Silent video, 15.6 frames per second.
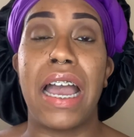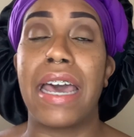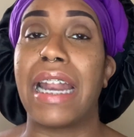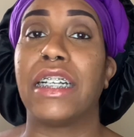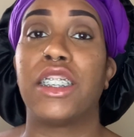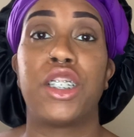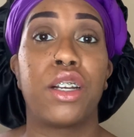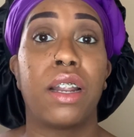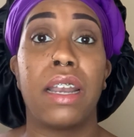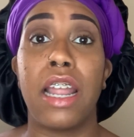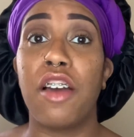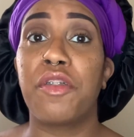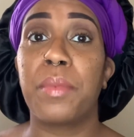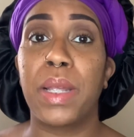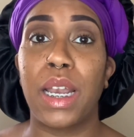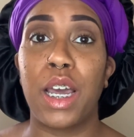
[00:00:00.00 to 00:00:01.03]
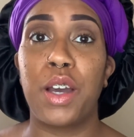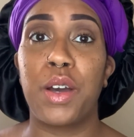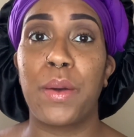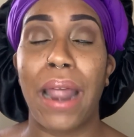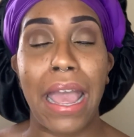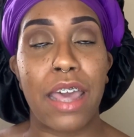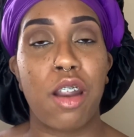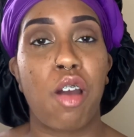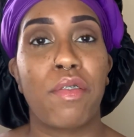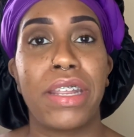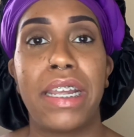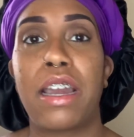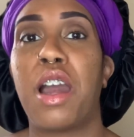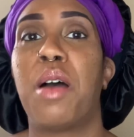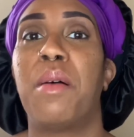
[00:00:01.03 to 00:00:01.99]
I should have left them alone. I had already
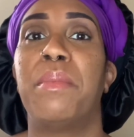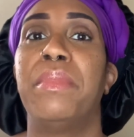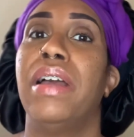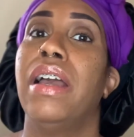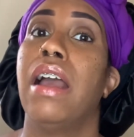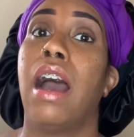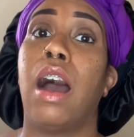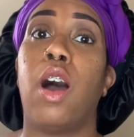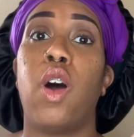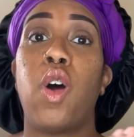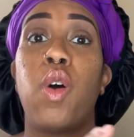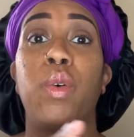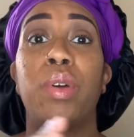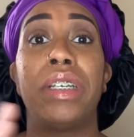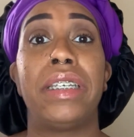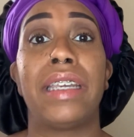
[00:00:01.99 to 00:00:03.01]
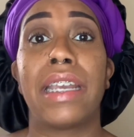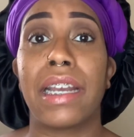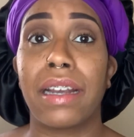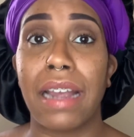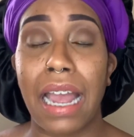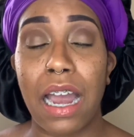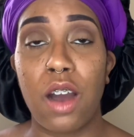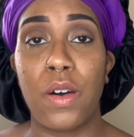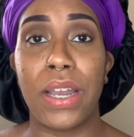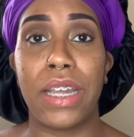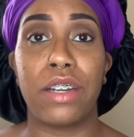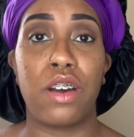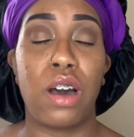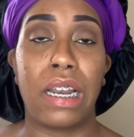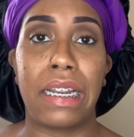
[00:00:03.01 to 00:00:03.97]
come a whole year out and
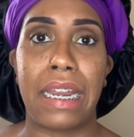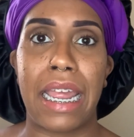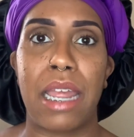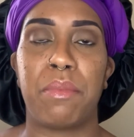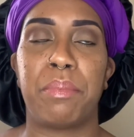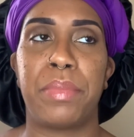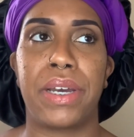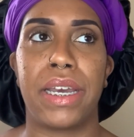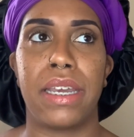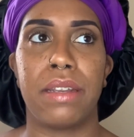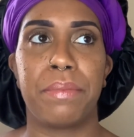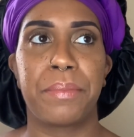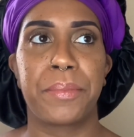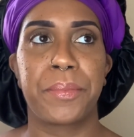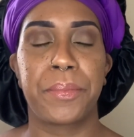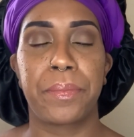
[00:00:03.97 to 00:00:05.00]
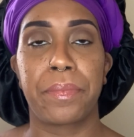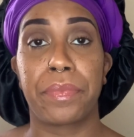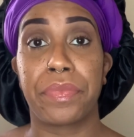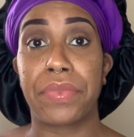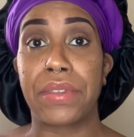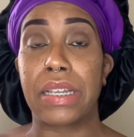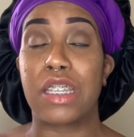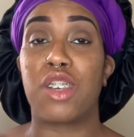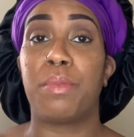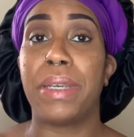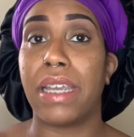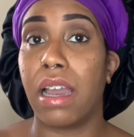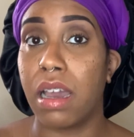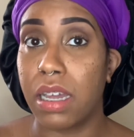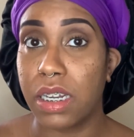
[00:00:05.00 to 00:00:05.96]
all of that. But to be
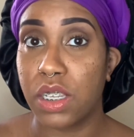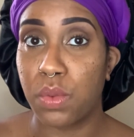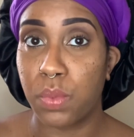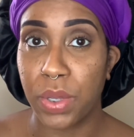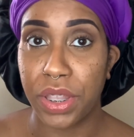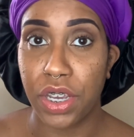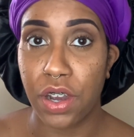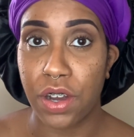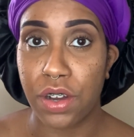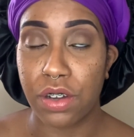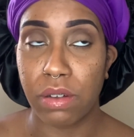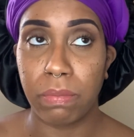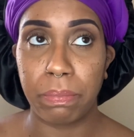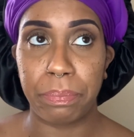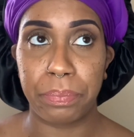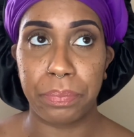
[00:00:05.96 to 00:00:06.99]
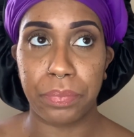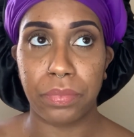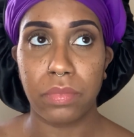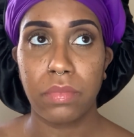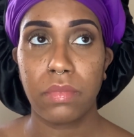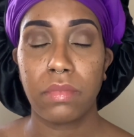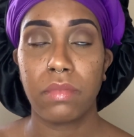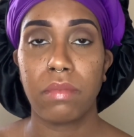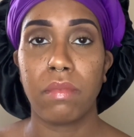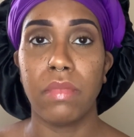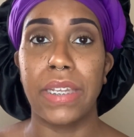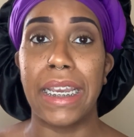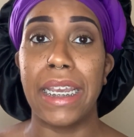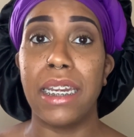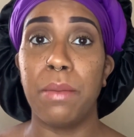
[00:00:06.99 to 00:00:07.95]
honest with y'all,
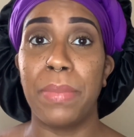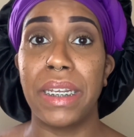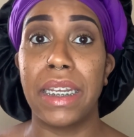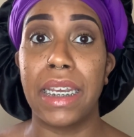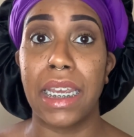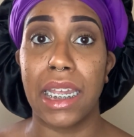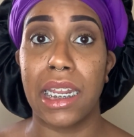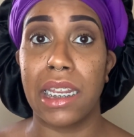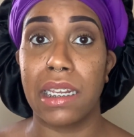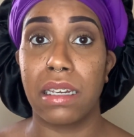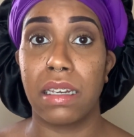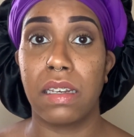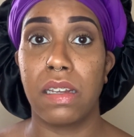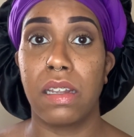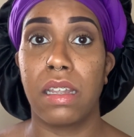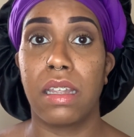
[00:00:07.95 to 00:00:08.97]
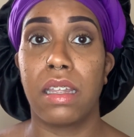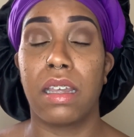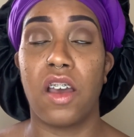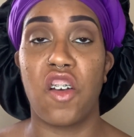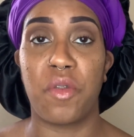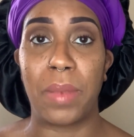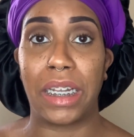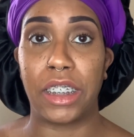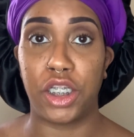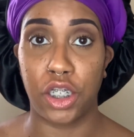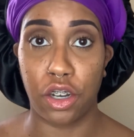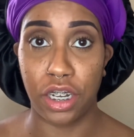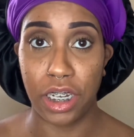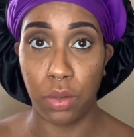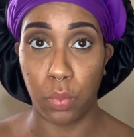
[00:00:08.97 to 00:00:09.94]
in the beginning of my
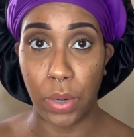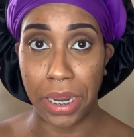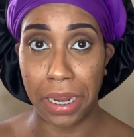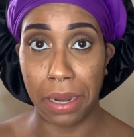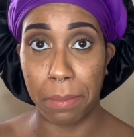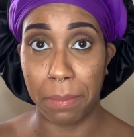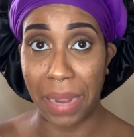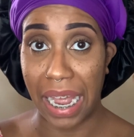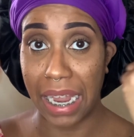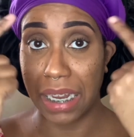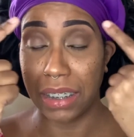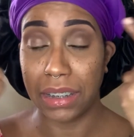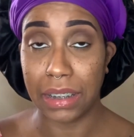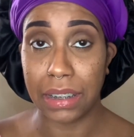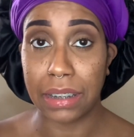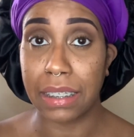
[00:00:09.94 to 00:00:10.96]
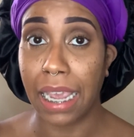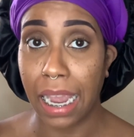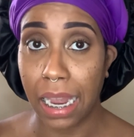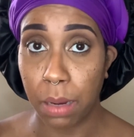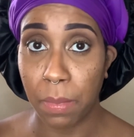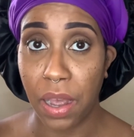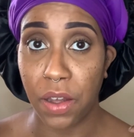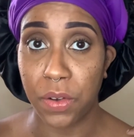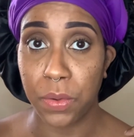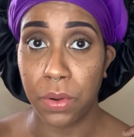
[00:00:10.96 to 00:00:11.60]
journey where my edges came out,